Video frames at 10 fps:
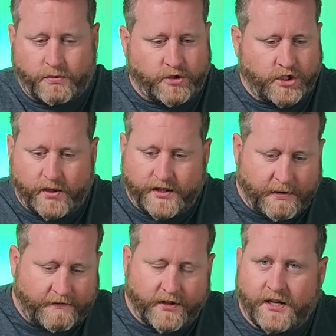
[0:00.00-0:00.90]
I was showing
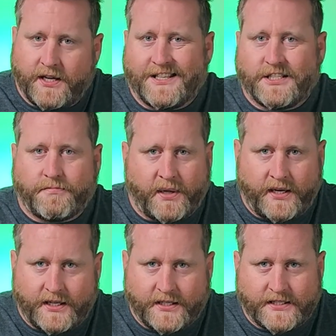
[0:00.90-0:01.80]
them everything,
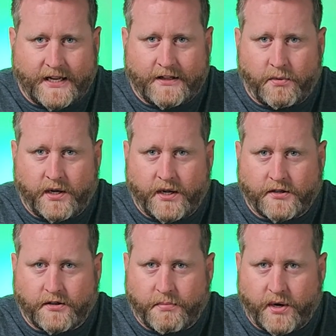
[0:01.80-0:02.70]
explaining exactly why I got
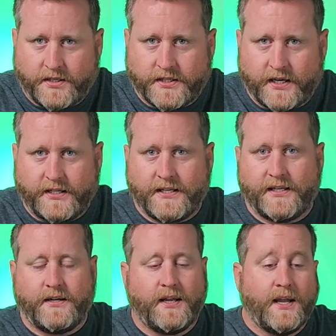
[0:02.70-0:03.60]
to the price that I
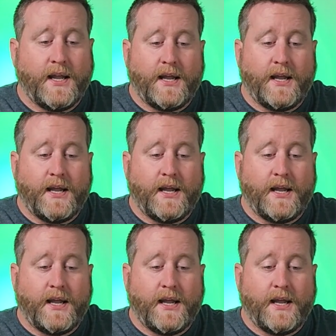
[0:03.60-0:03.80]
did.